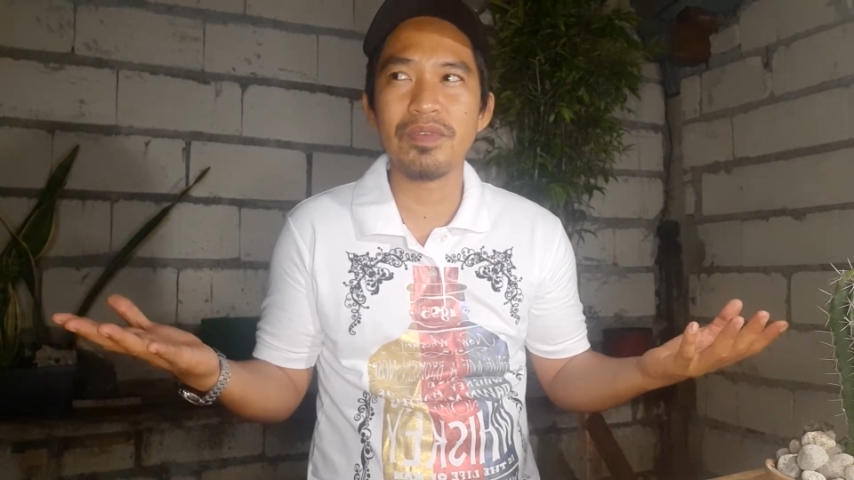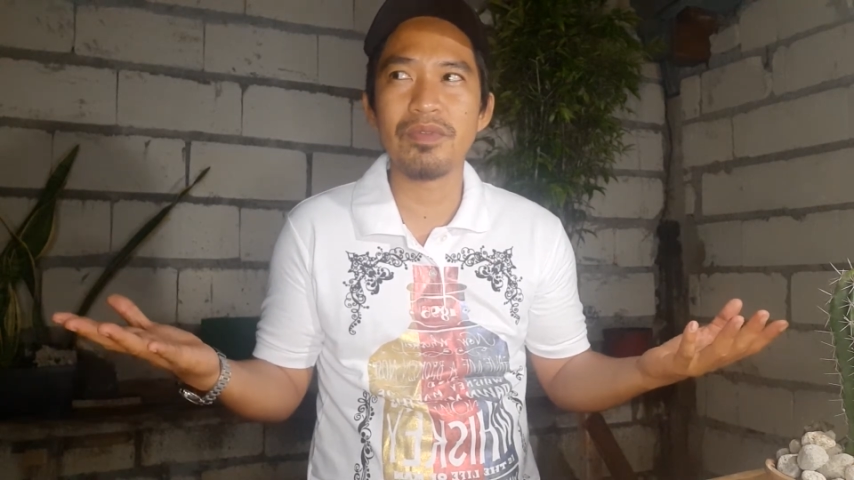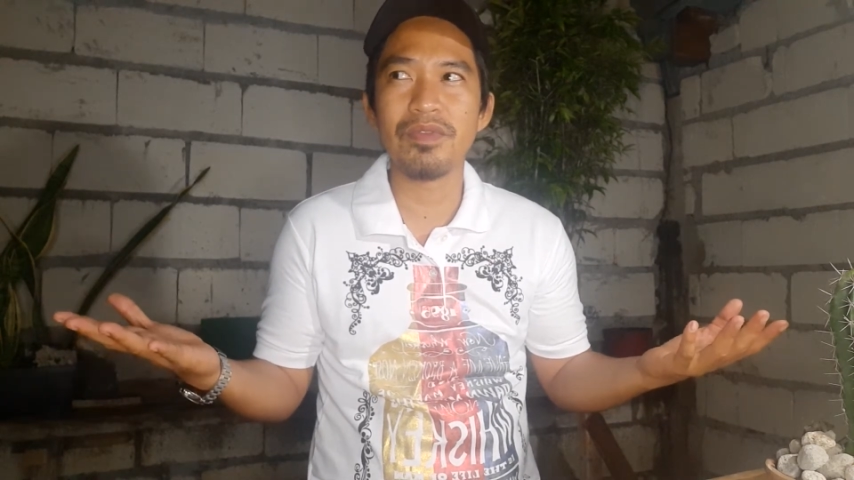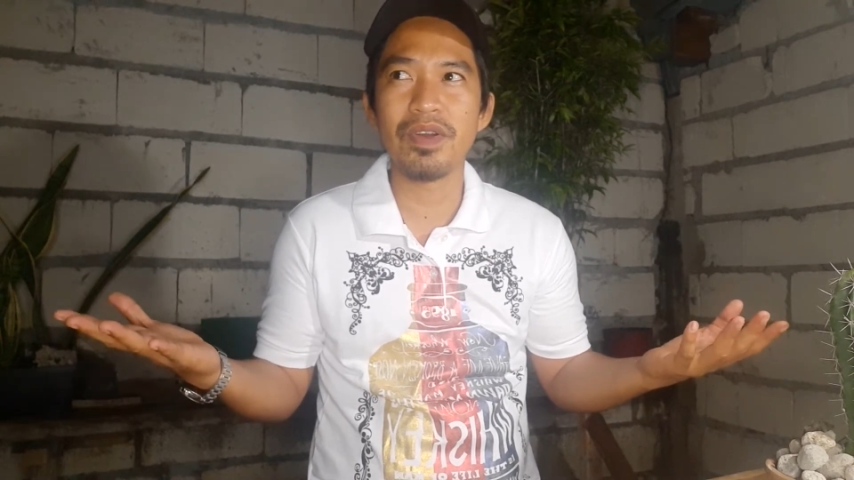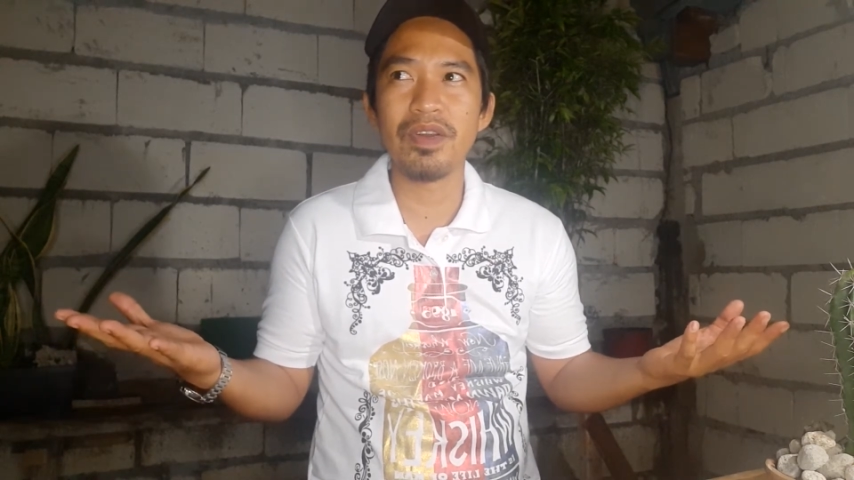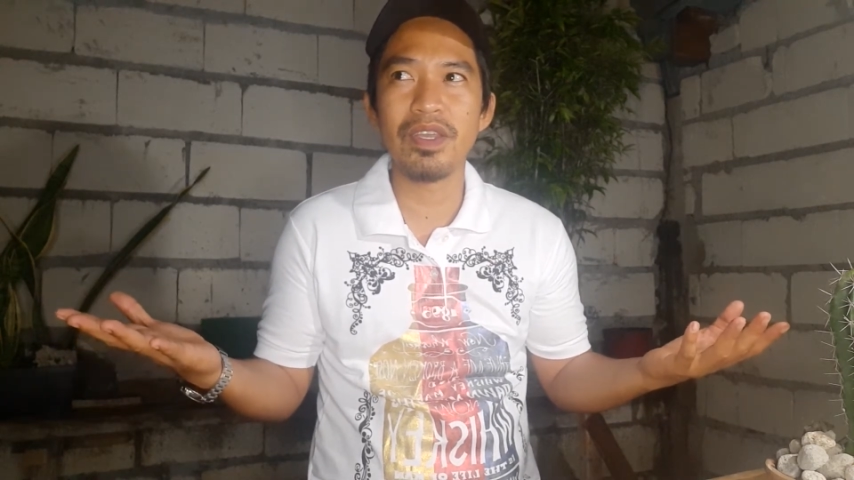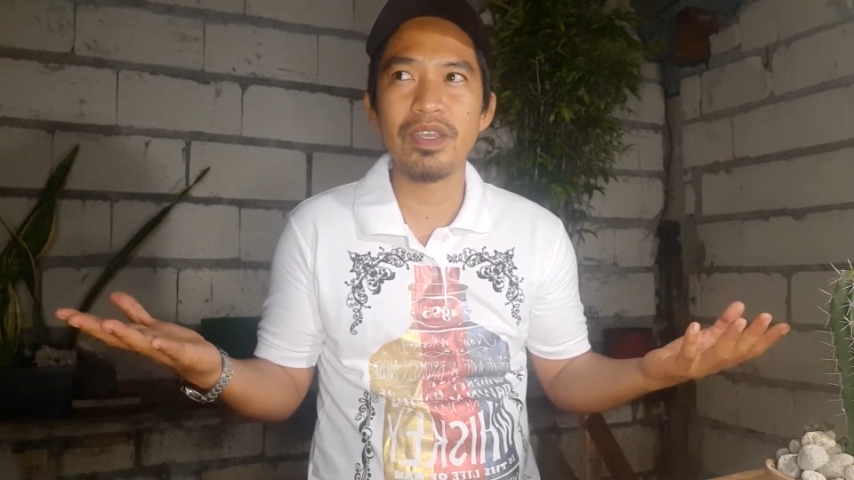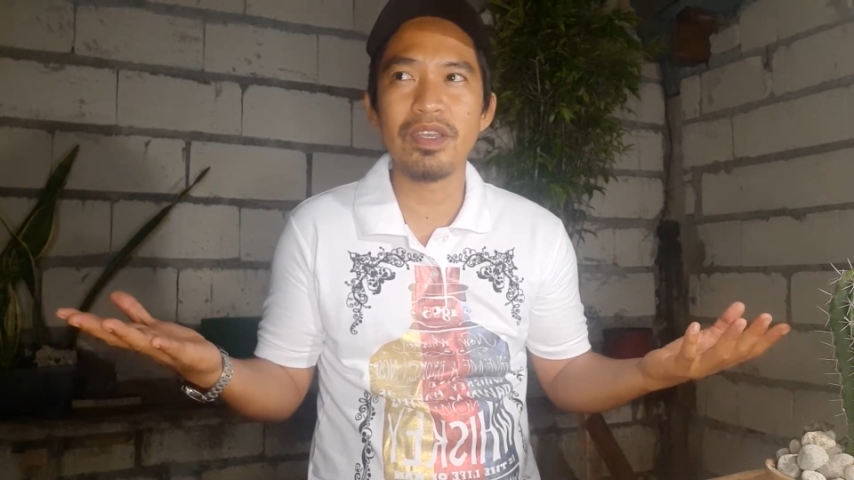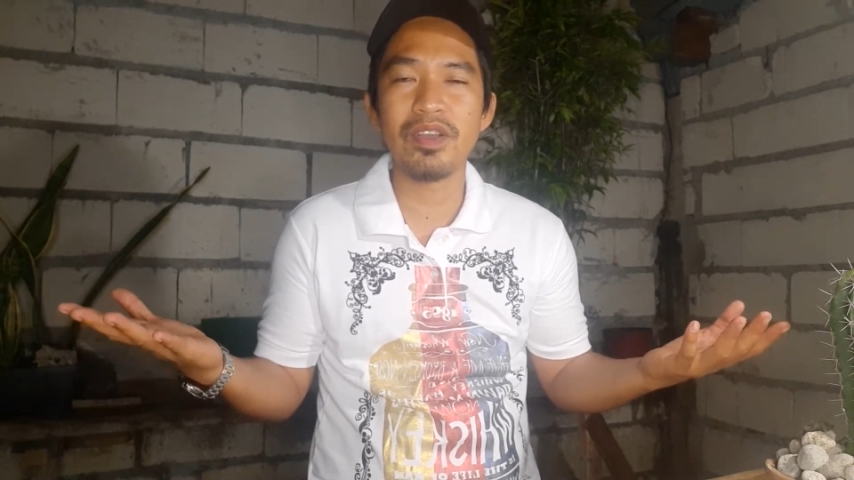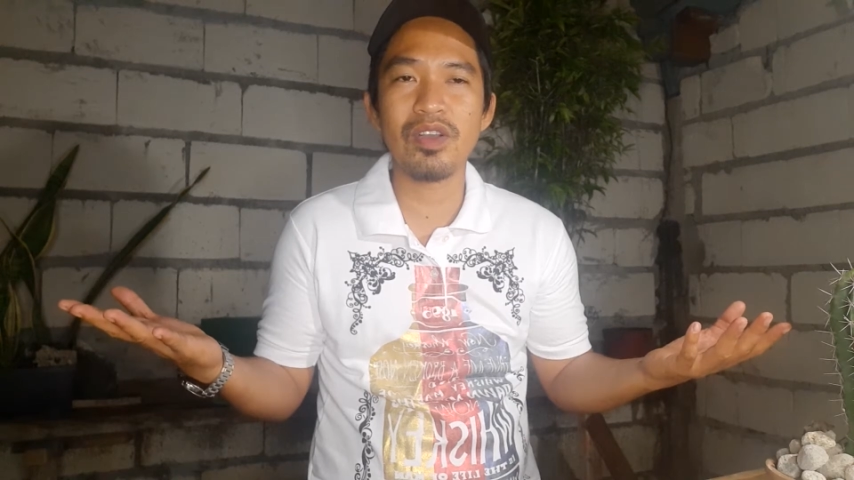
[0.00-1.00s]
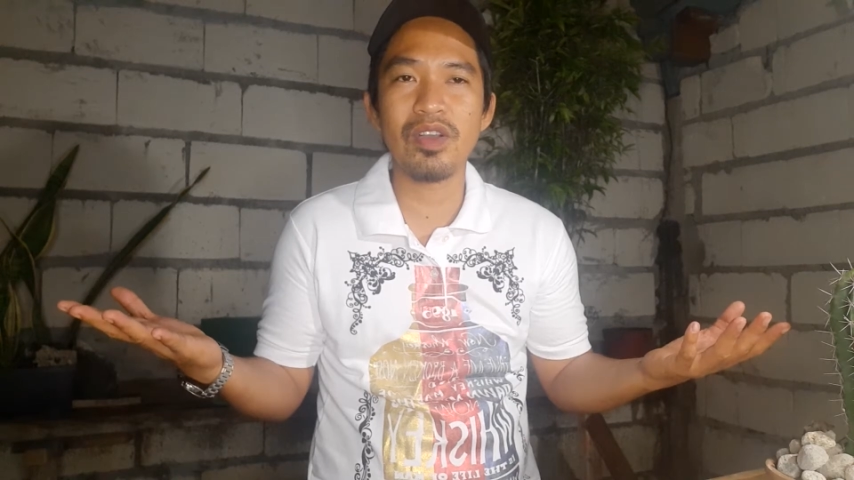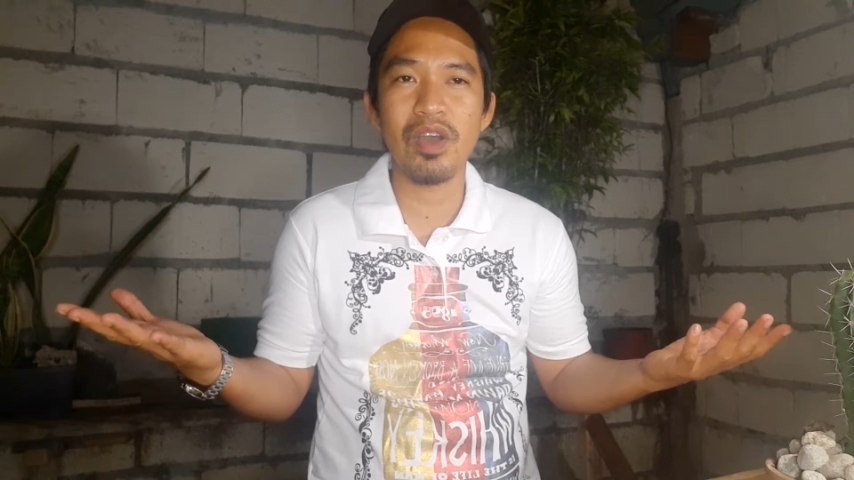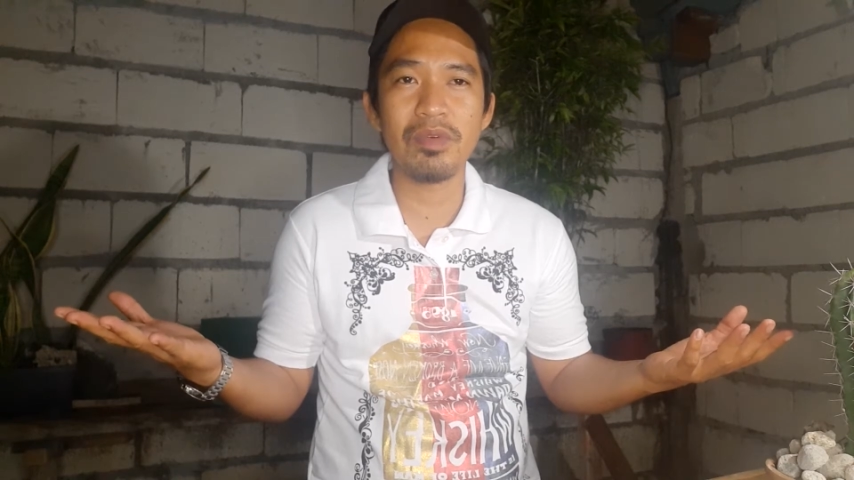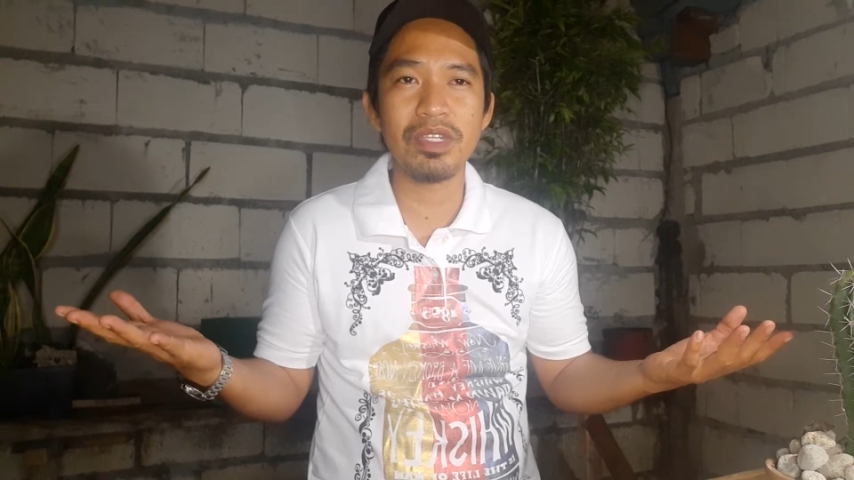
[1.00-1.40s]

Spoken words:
very common